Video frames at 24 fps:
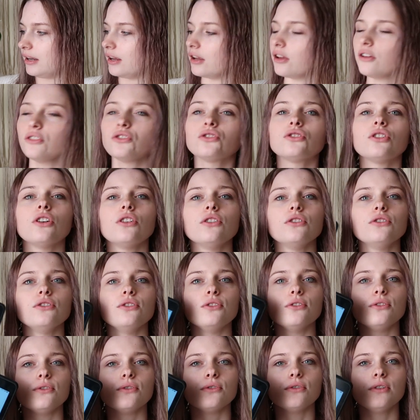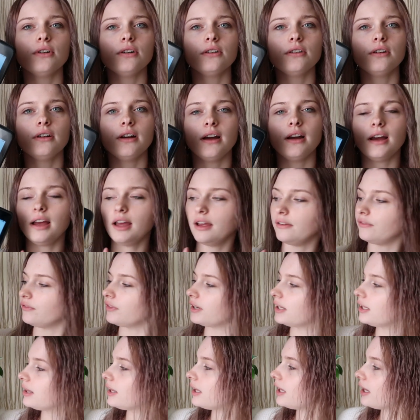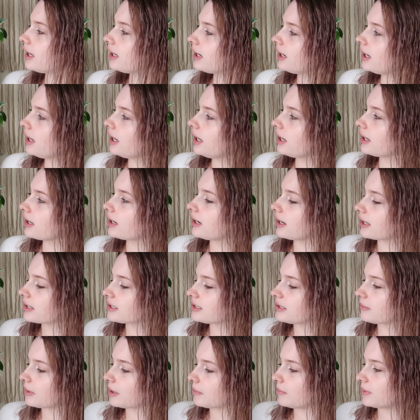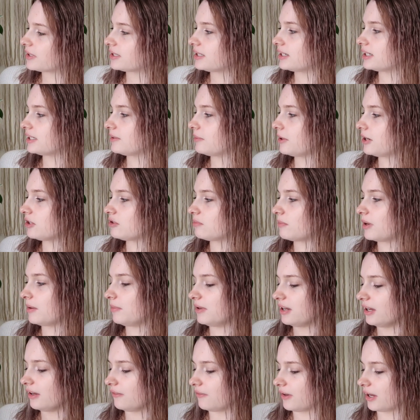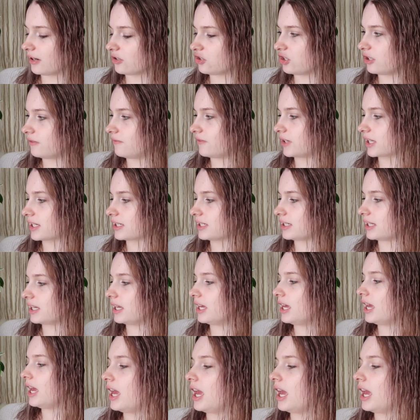it'll show you everything connects to my business page. Maybe I've actually fixed it.